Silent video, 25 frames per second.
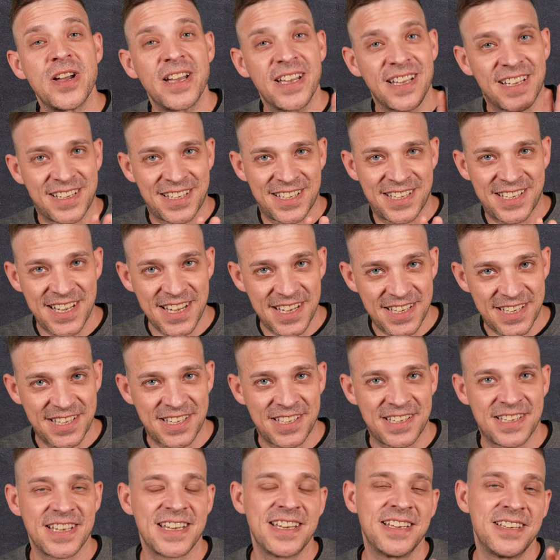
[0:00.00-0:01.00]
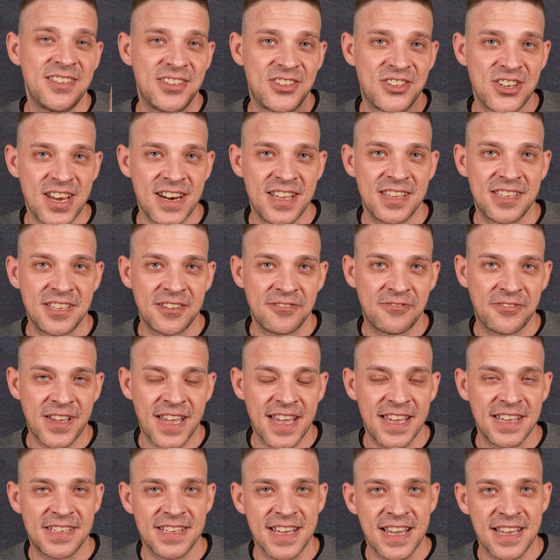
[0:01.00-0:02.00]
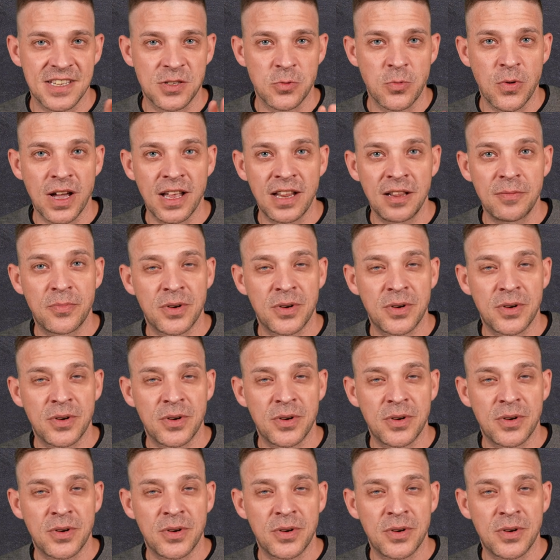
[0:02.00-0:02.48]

exist in genitive case as well,